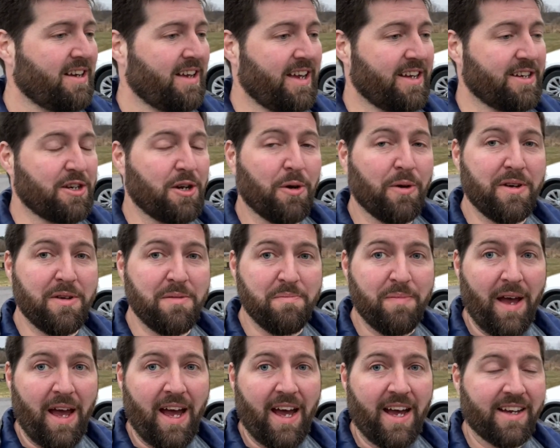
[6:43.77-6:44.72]
and going
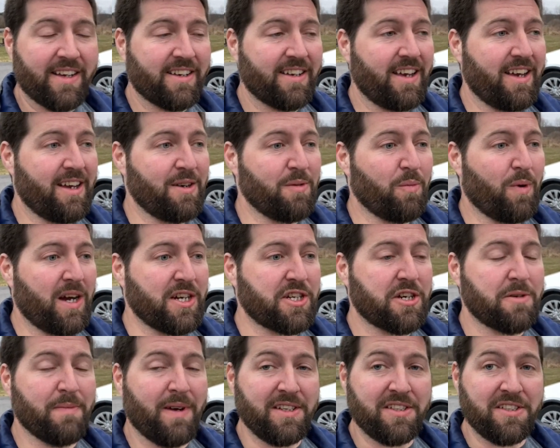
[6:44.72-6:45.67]
back and
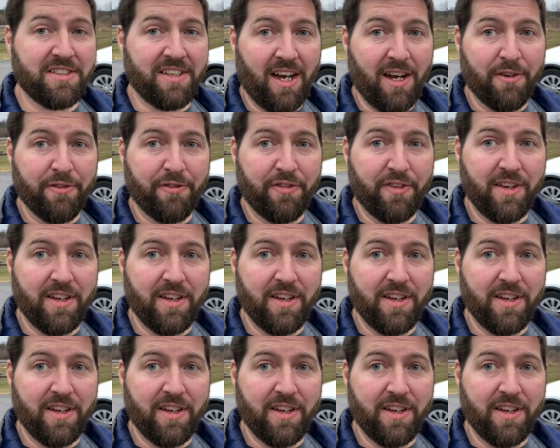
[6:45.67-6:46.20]
watching myself